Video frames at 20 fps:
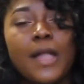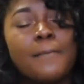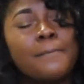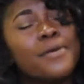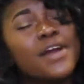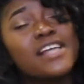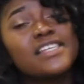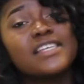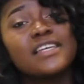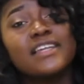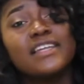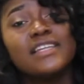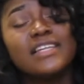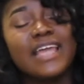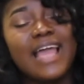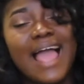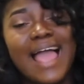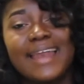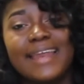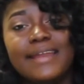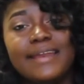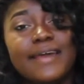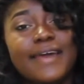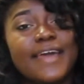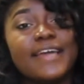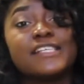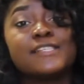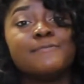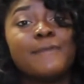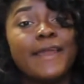personally I did
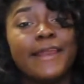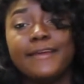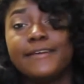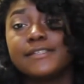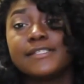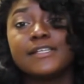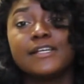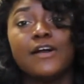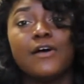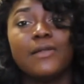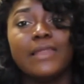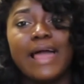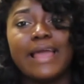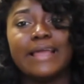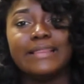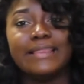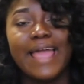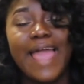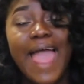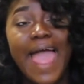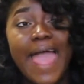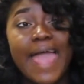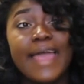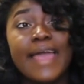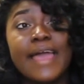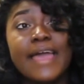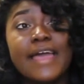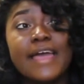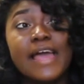not expect it to go like that.